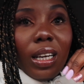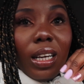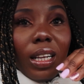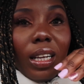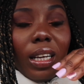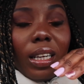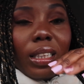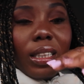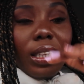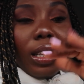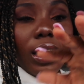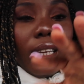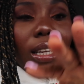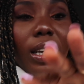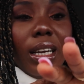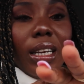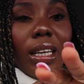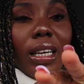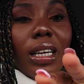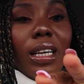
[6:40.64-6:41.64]
Like the
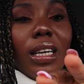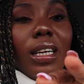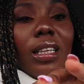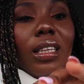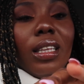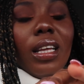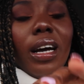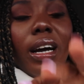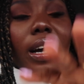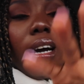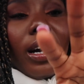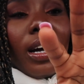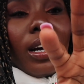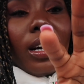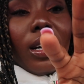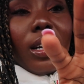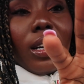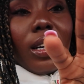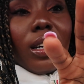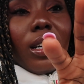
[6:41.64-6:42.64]
lady
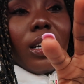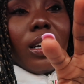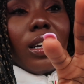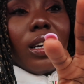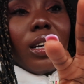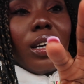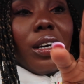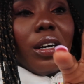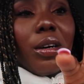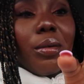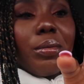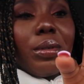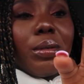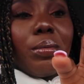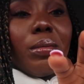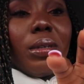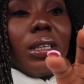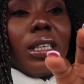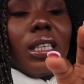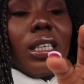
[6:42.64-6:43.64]
that helped
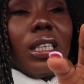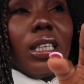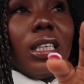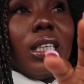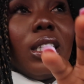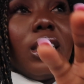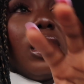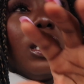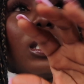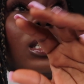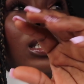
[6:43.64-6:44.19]
me,